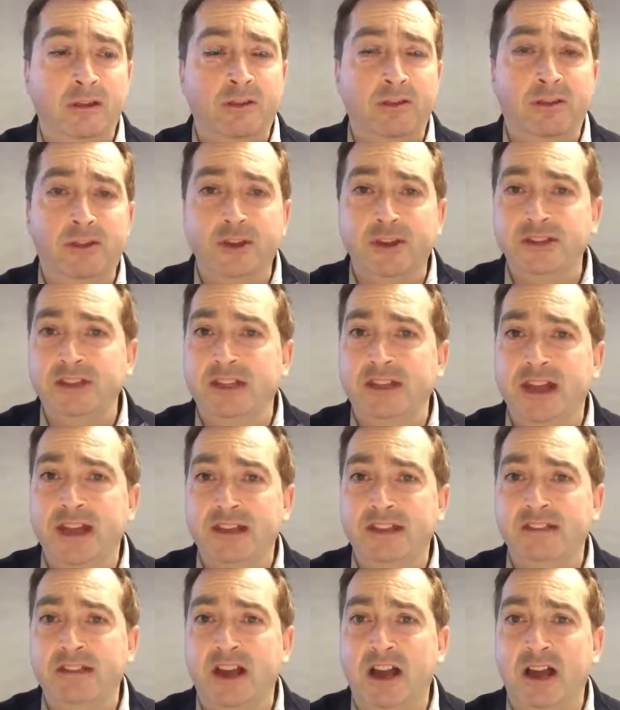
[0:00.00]
30
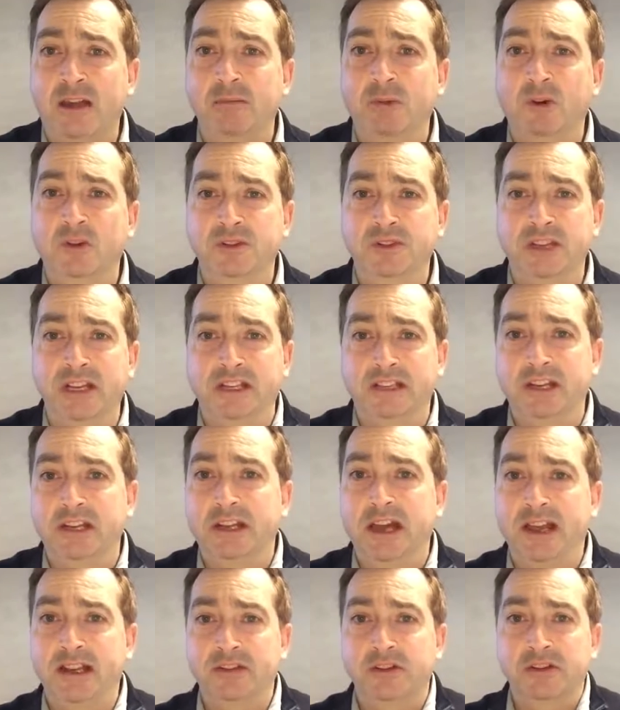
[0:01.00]
days time or 60
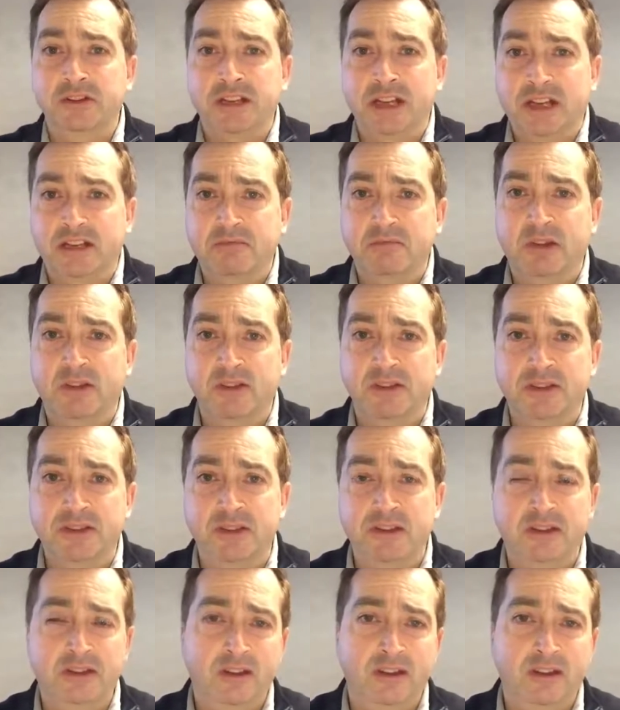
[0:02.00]
days or 6 months.